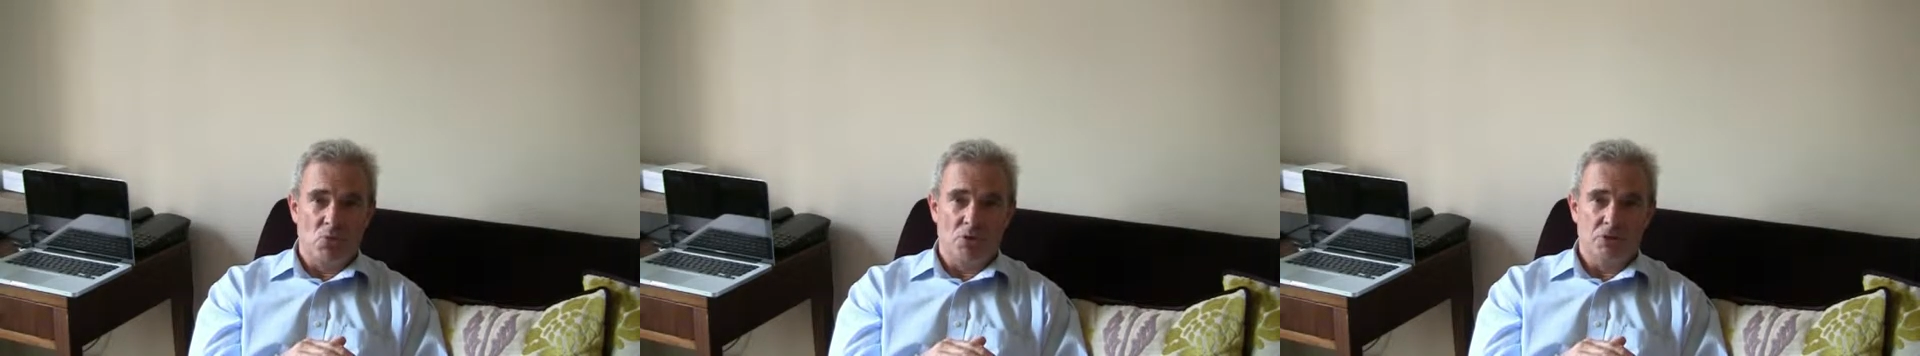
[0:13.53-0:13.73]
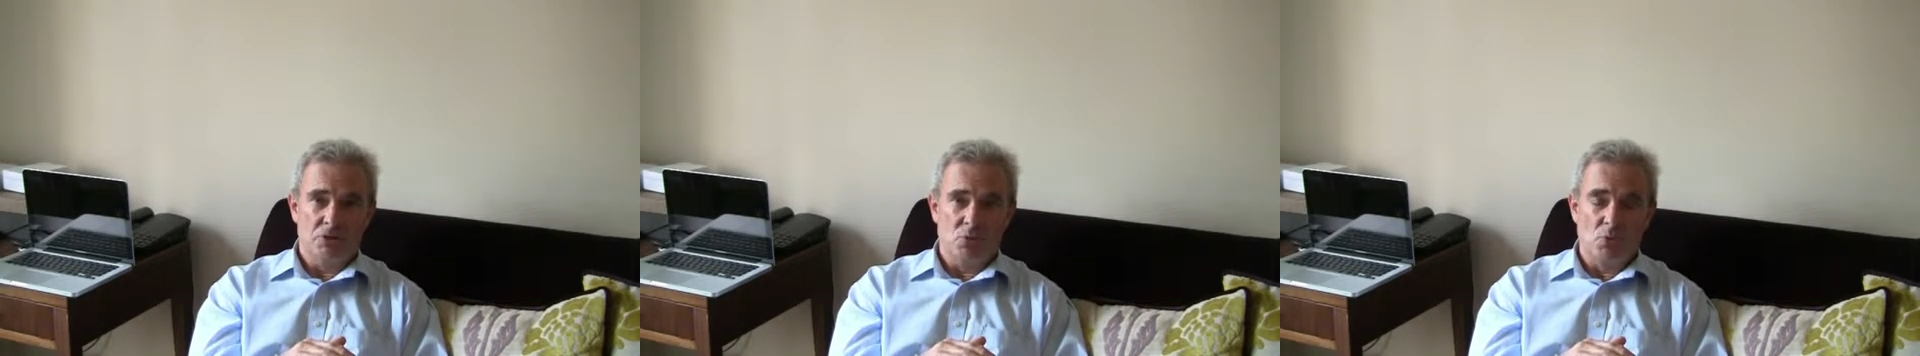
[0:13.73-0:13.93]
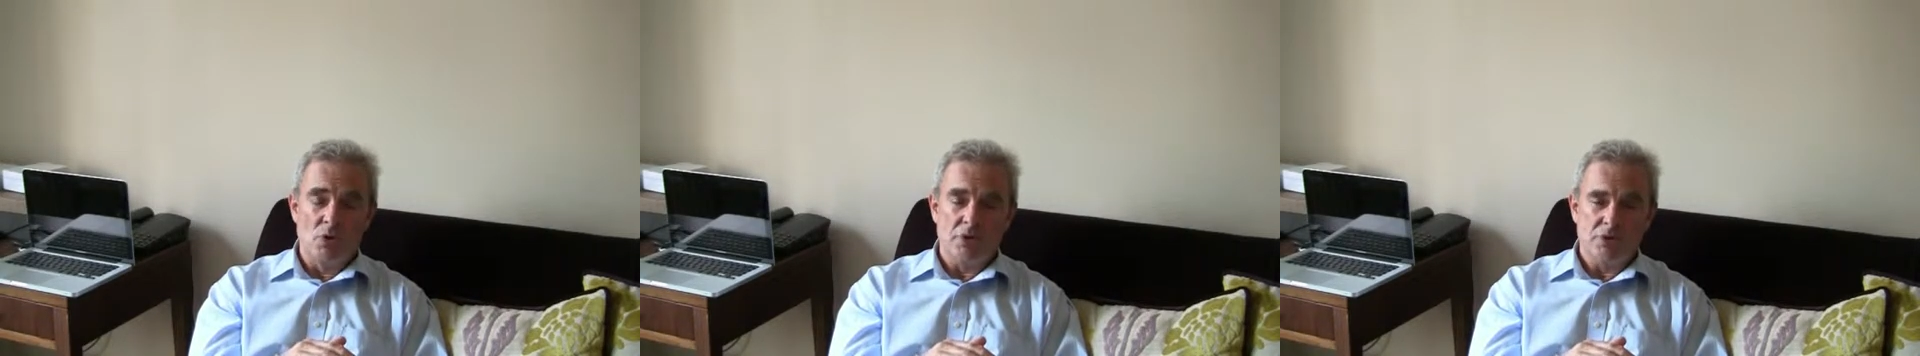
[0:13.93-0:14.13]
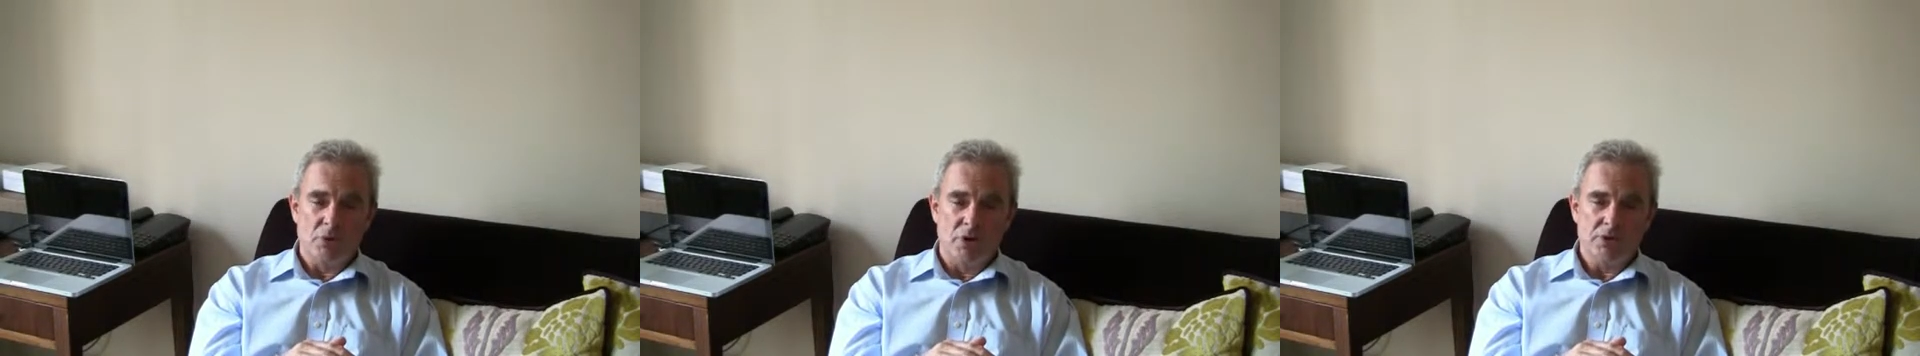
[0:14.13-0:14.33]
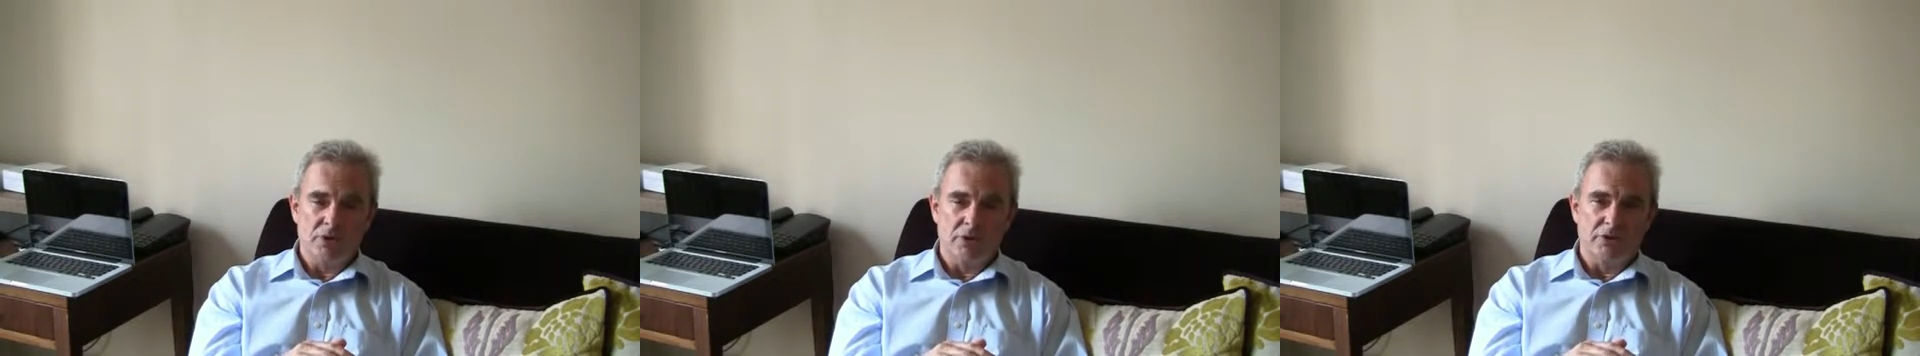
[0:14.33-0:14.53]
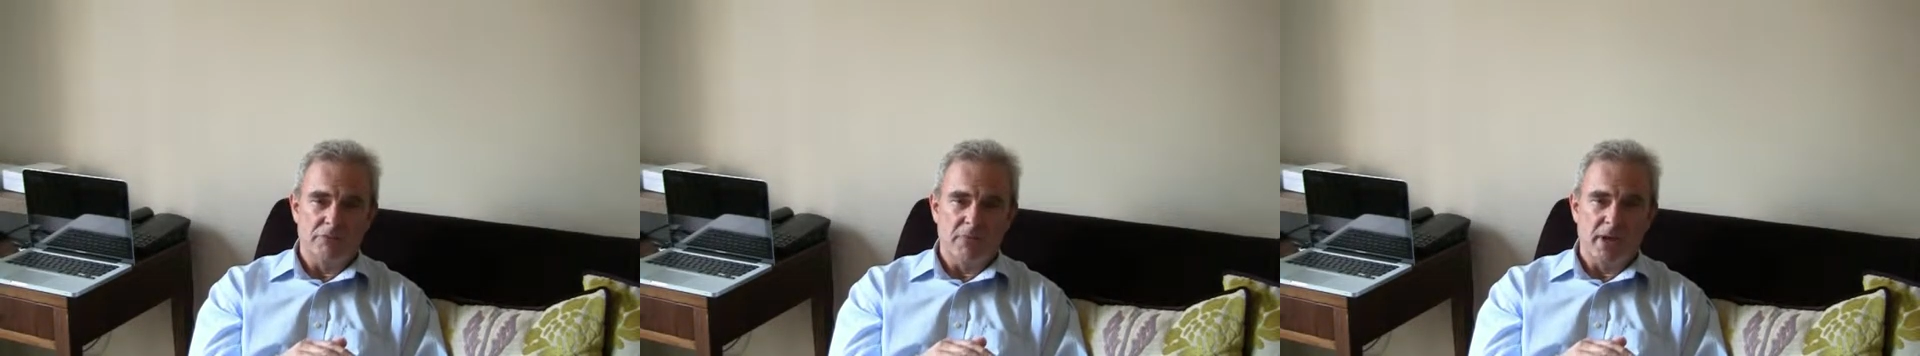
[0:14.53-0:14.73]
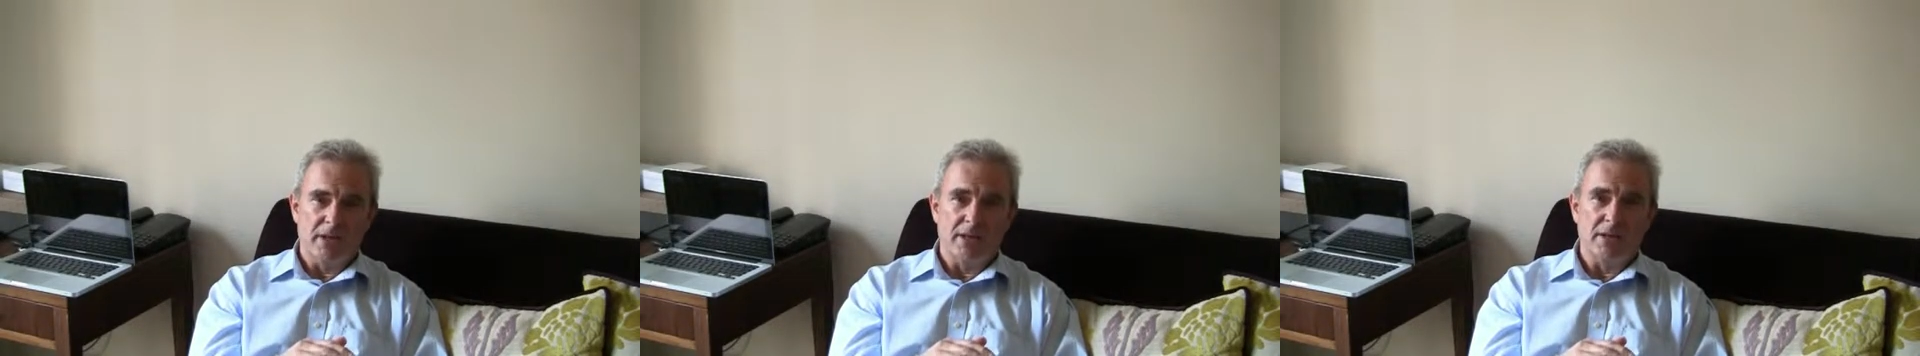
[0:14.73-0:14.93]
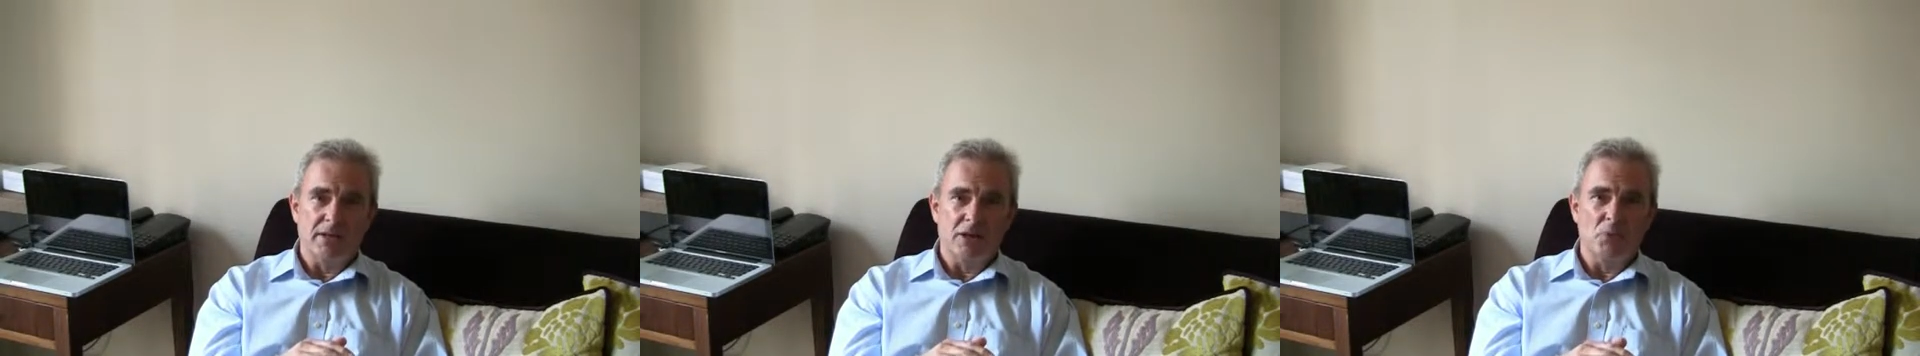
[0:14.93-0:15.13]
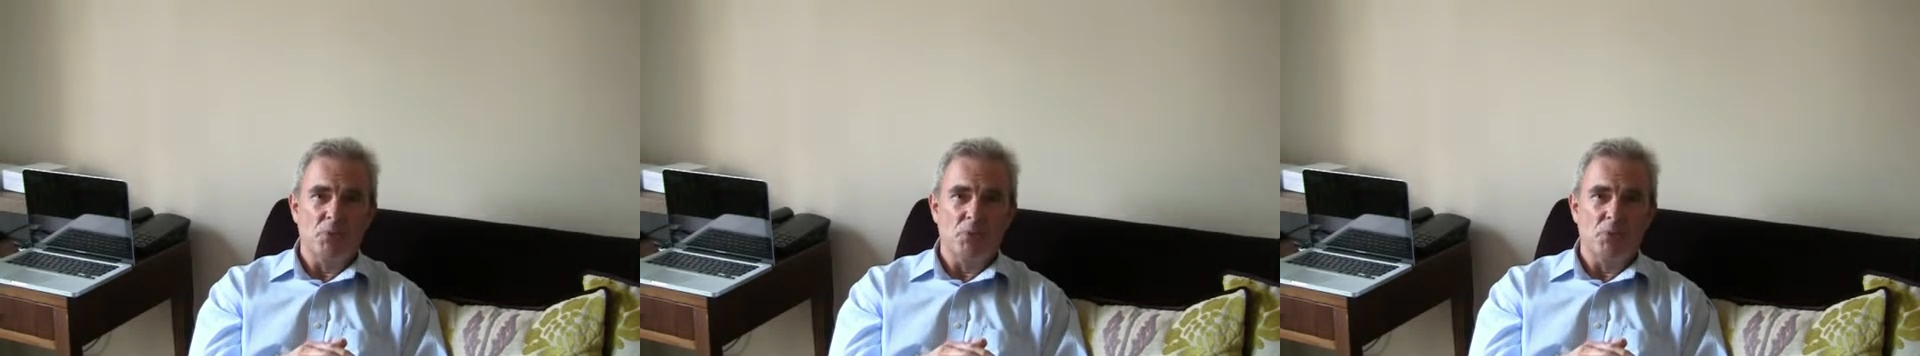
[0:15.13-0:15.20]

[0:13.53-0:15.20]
was worth quite a lot of money,